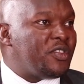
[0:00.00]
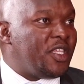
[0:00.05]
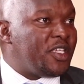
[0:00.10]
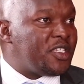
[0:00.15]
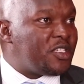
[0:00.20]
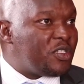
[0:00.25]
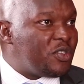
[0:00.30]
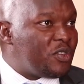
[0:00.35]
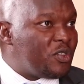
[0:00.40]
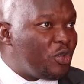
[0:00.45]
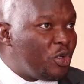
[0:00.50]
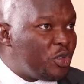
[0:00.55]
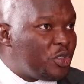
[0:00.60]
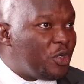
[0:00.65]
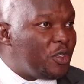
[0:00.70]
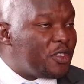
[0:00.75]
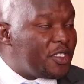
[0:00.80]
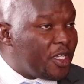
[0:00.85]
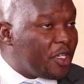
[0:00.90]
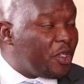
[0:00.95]
the
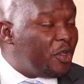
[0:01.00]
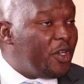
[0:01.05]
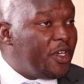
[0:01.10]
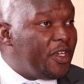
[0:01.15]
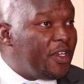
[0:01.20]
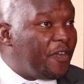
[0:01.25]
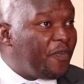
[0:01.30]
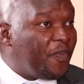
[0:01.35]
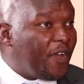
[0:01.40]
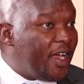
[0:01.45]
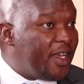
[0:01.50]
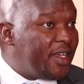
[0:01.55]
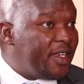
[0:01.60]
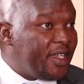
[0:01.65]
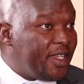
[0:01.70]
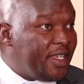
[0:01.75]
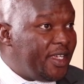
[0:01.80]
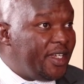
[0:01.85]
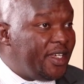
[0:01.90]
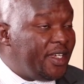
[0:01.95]
Social Security
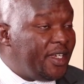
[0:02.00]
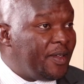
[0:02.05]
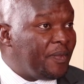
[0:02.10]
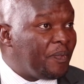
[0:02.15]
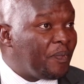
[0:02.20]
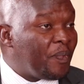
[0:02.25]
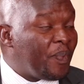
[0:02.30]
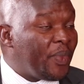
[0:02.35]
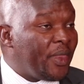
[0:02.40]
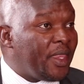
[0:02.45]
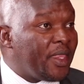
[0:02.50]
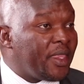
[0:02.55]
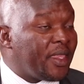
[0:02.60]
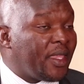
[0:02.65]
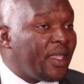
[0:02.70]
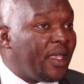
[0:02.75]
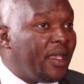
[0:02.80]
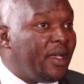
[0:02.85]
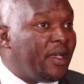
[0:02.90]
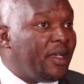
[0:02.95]
Fund in,
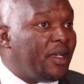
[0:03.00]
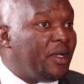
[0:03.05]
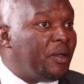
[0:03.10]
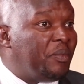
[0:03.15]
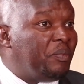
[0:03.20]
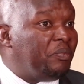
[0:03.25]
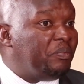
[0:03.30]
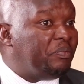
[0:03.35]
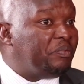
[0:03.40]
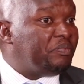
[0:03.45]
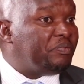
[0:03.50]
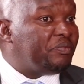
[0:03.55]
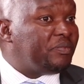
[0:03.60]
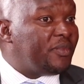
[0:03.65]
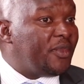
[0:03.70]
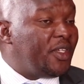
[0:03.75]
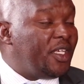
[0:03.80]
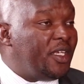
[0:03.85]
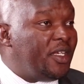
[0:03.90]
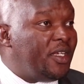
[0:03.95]
um,
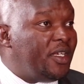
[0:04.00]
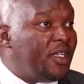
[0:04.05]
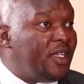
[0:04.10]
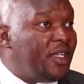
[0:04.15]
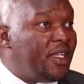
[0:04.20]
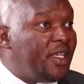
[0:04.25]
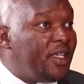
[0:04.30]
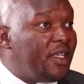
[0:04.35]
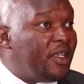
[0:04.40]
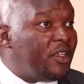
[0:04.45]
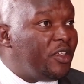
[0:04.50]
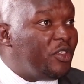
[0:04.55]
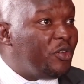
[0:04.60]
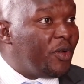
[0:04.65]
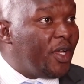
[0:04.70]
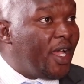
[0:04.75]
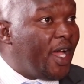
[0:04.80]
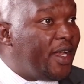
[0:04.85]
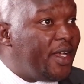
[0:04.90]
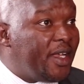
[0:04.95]
in
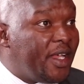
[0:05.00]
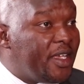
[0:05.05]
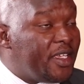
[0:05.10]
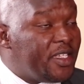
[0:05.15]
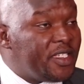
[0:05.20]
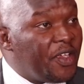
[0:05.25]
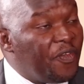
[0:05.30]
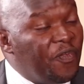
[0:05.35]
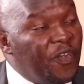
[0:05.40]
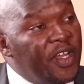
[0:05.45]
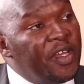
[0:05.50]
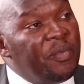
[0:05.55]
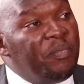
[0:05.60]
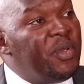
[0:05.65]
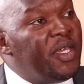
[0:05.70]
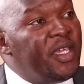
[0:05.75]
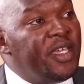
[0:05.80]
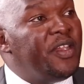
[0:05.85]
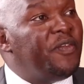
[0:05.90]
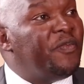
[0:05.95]
Uganda is a very
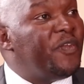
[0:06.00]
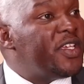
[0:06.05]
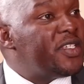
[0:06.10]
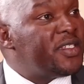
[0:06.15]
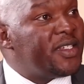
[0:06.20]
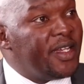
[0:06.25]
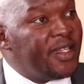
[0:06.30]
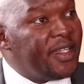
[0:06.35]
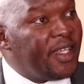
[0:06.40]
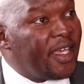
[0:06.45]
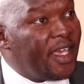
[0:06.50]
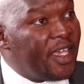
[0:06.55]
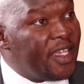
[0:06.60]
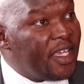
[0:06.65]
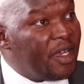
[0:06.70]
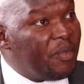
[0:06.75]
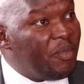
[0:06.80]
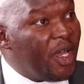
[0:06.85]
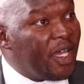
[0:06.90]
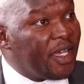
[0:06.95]
big investor in the
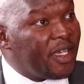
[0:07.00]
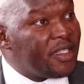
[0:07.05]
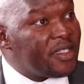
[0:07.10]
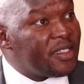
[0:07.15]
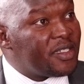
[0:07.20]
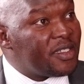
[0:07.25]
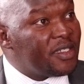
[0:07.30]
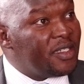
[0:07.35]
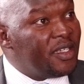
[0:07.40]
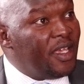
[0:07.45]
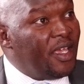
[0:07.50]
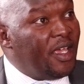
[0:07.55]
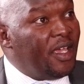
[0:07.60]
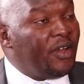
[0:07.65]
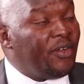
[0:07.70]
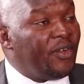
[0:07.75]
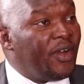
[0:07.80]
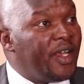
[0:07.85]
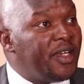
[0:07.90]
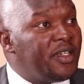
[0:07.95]
Kenyan markets,
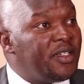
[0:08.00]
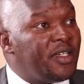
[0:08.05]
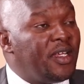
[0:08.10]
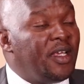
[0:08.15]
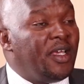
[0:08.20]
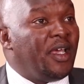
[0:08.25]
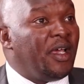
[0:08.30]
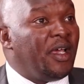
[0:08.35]
right?